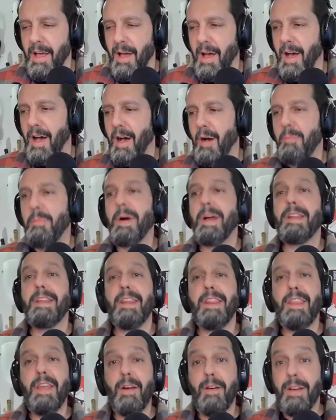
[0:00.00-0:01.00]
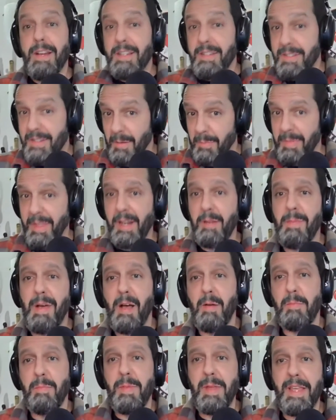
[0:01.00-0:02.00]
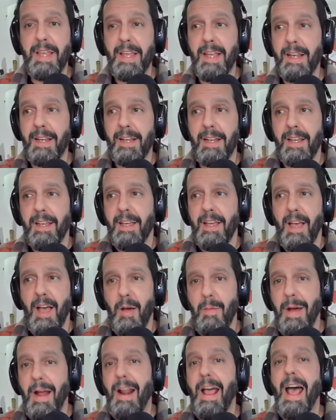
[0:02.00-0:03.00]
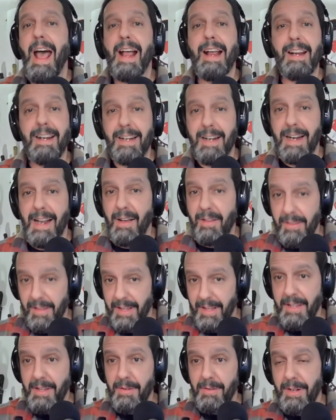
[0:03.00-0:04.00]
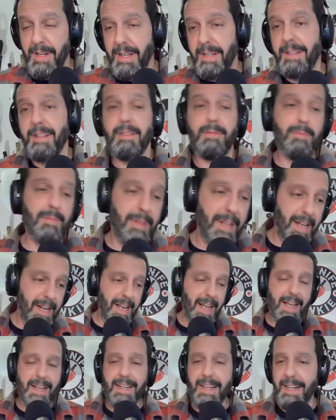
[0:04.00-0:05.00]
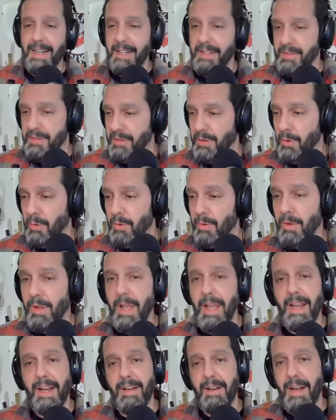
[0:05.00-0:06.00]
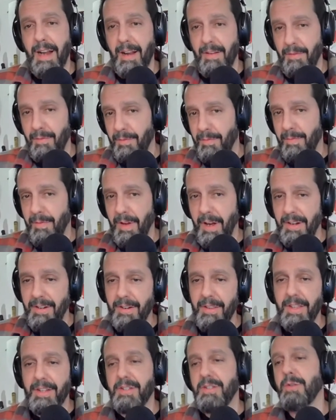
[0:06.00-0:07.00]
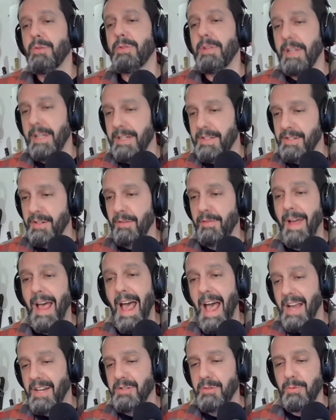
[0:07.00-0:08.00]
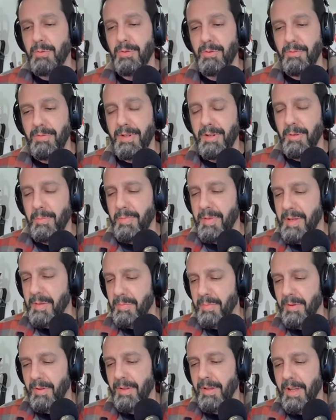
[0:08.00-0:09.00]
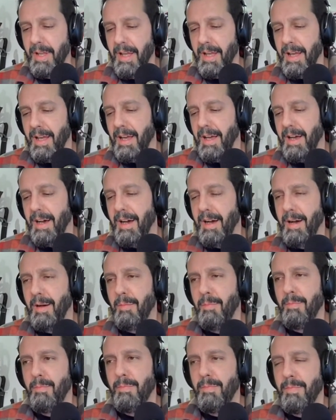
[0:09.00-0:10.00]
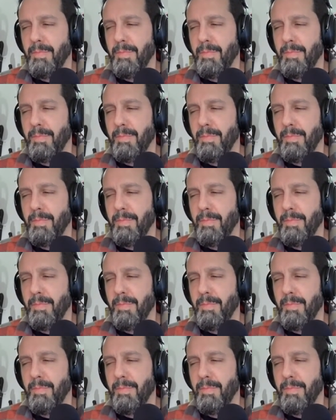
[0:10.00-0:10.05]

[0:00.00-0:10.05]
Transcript: uh, but there is something about being about hacking it out like you did oh, like i did in school and and mm-hmm. under the tutelage of actual real people um,